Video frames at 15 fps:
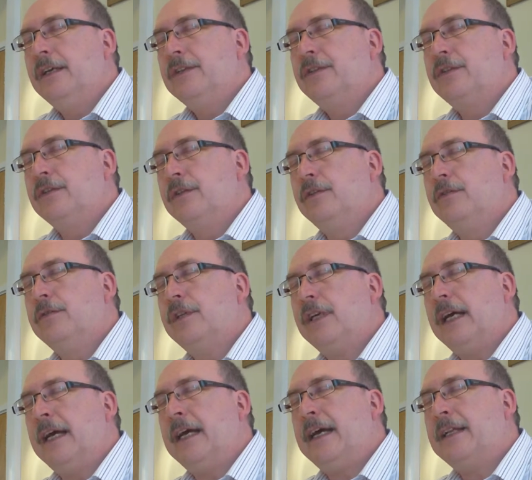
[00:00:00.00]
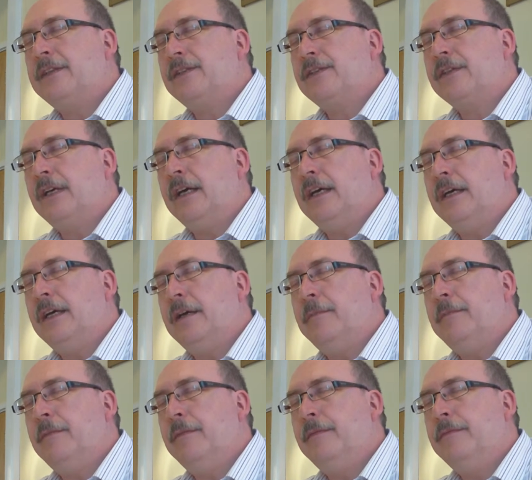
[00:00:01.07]
to look at
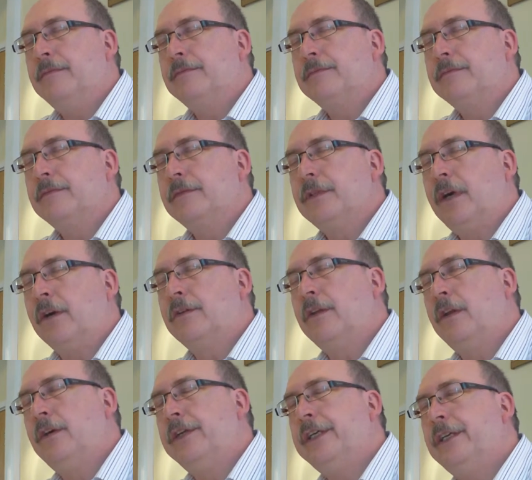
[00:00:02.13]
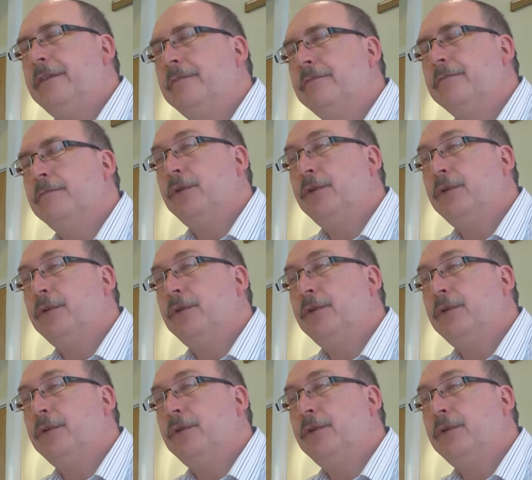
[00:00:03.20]
online